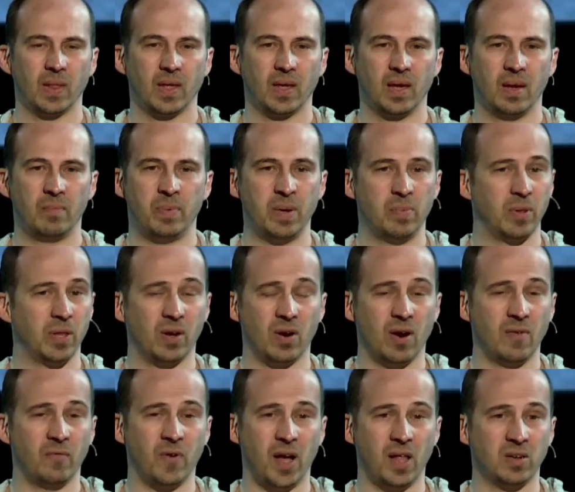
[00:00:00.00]
And people that
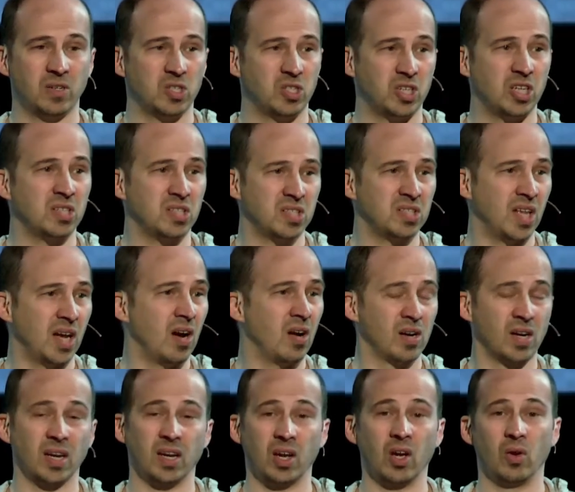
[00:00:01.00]
aren't followers of Jesus, they are
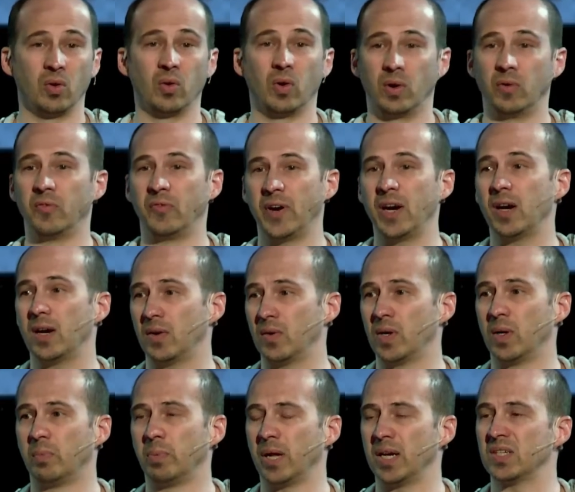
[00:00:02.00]
going to go to a very
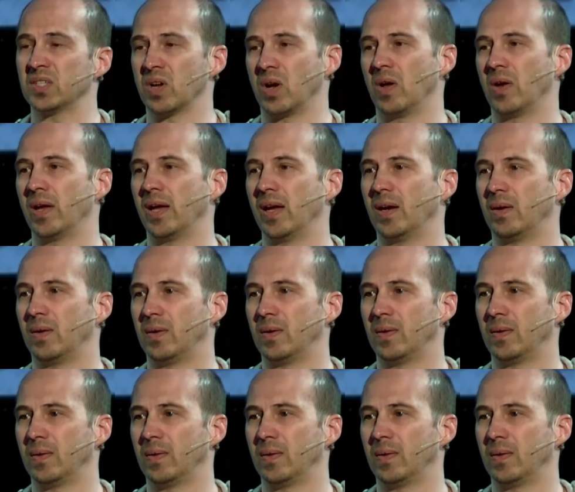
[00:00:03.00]
real place called hell.